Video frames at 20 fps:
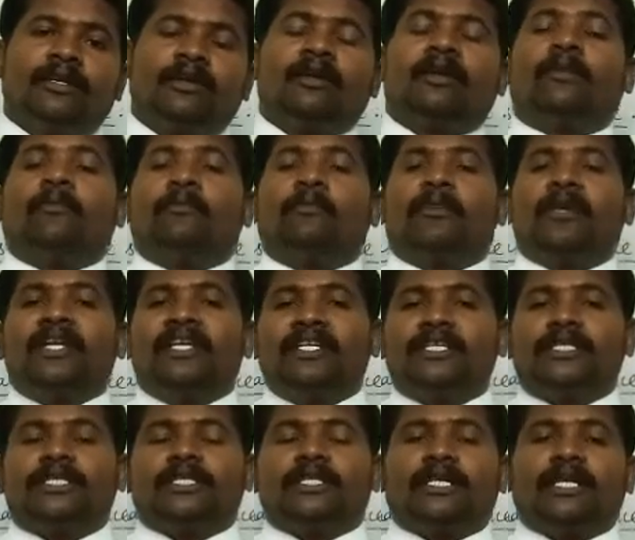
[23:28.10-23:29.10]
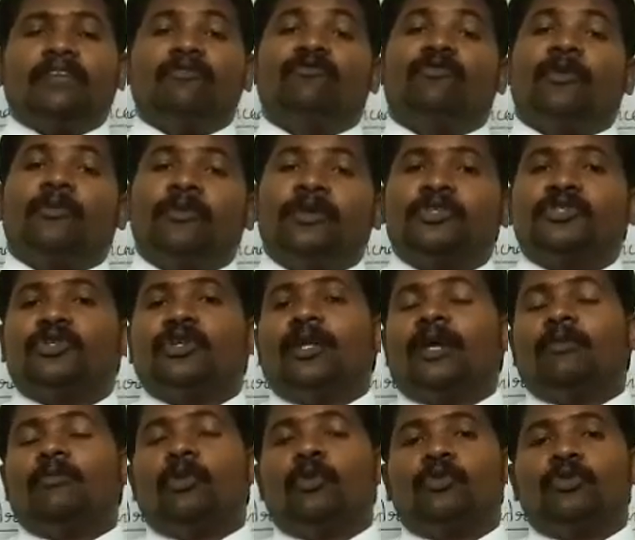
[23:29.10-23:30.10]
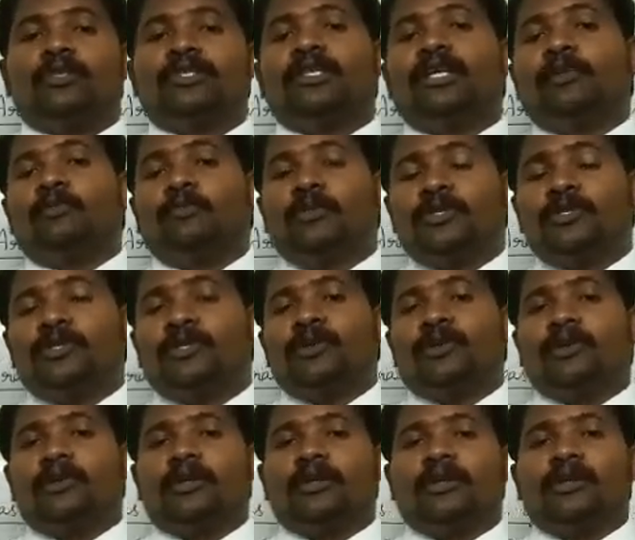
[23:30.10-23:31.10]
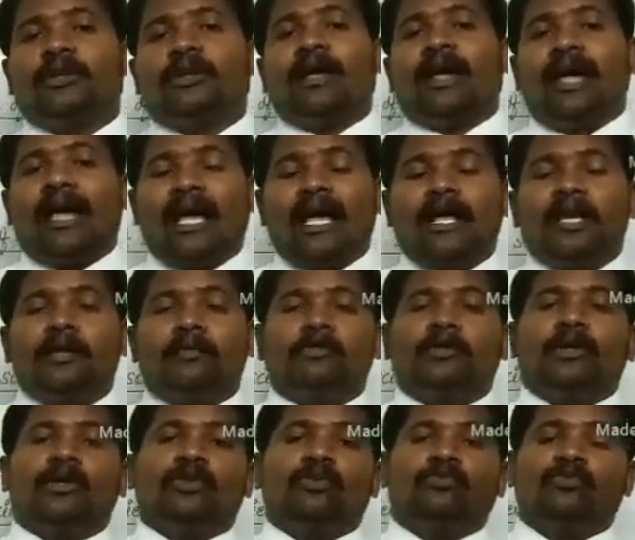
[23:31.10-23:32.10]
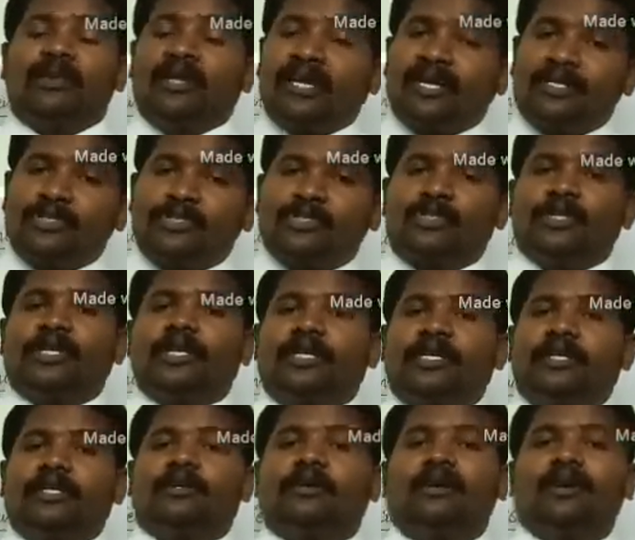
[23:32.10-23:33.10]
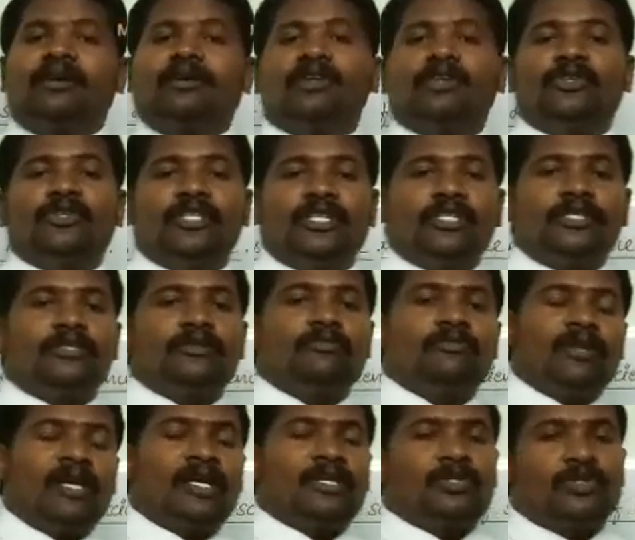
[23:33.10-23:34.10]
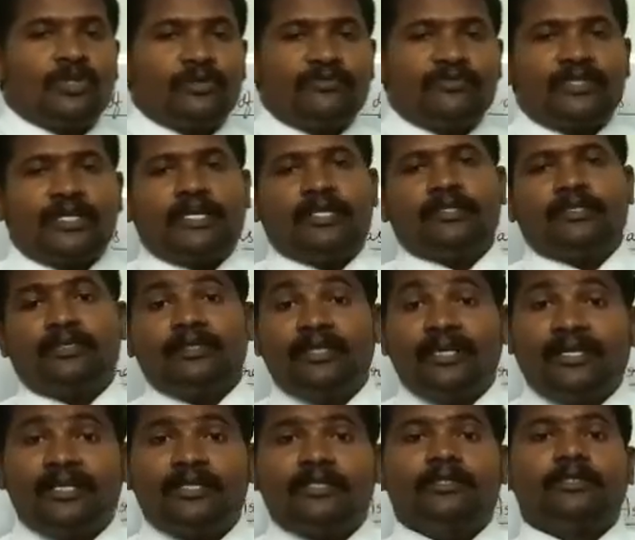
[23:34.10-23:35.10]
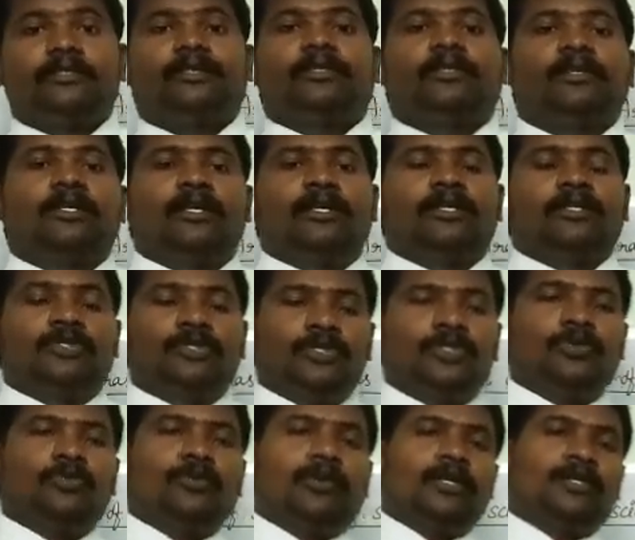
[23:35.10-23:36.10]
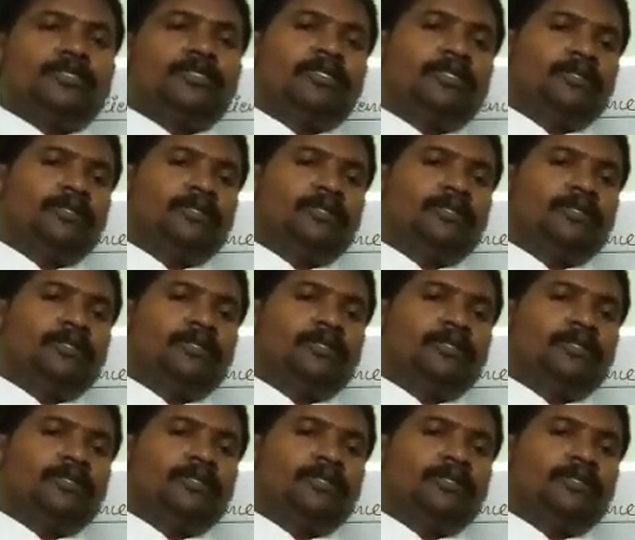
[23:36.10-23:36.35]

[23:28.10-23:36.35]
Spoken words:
Complete information about the particular animal we can study under this branch of science, that is zoology.